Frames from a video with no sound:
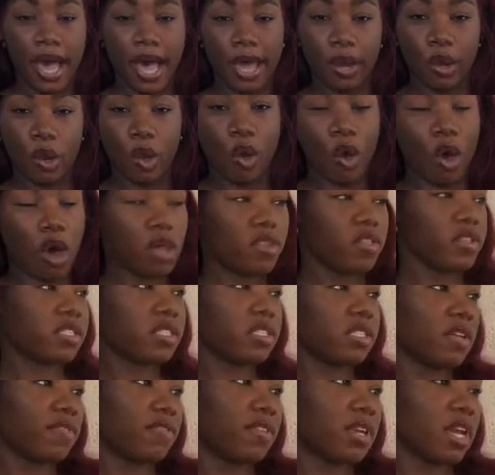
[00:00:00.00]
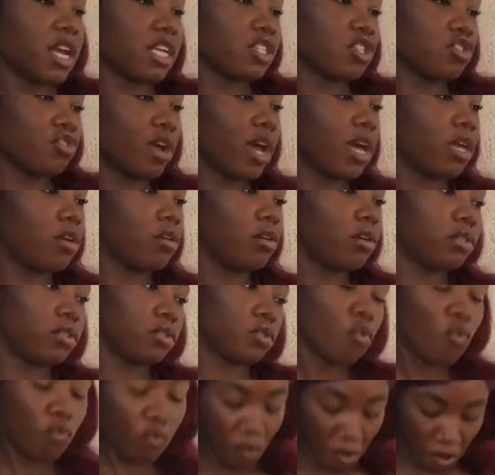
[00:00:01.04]
out of all the stuff that I tried on
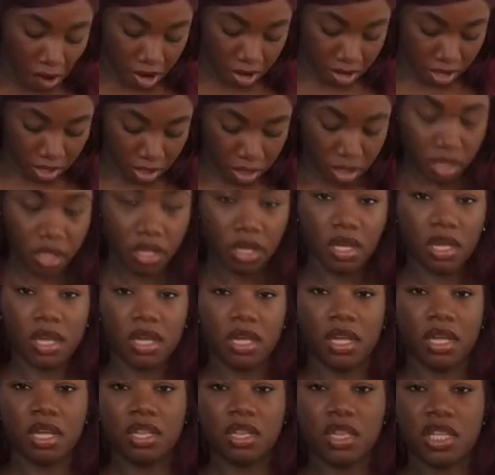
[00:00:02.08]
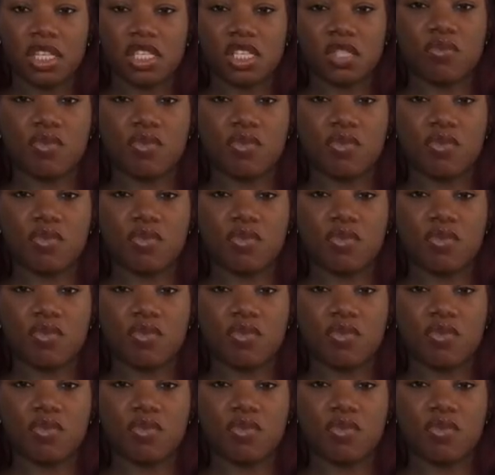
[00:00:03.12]
so far, this